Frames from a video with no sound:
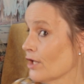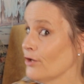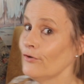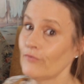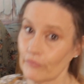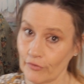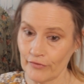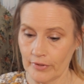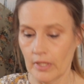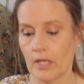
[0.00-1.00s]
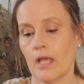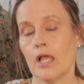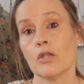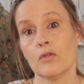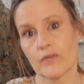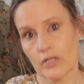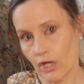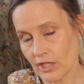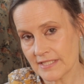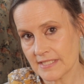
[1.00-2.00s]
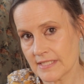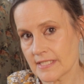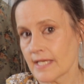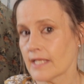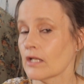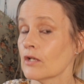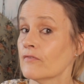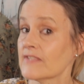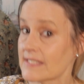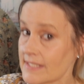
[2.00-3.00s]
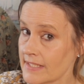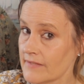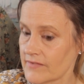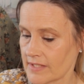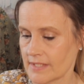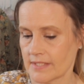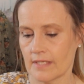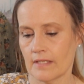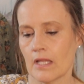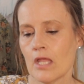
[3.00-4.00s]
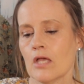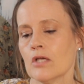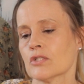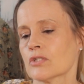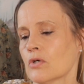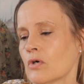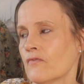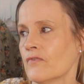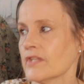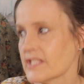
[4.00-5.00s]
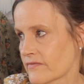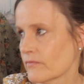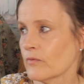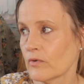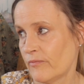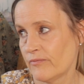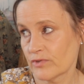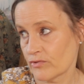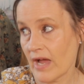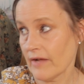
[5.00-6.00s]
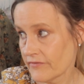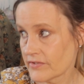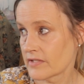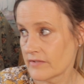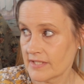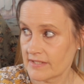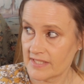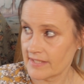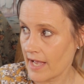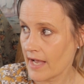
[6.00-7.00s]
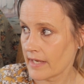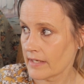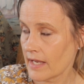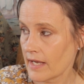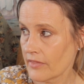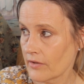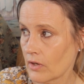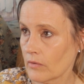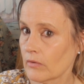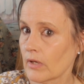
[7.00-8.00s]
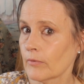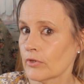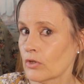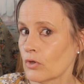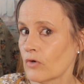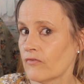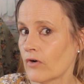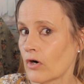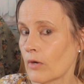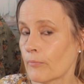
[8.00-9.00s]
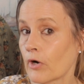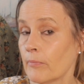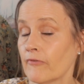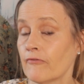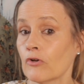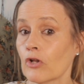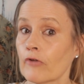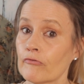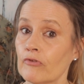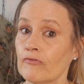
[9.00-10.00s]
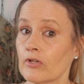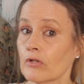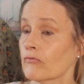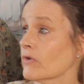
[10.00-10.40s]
love a ruffle, love a collar detail, love a sleeve detail. So for this draft, this design, I thought I'm going to go for proper full-on ruffle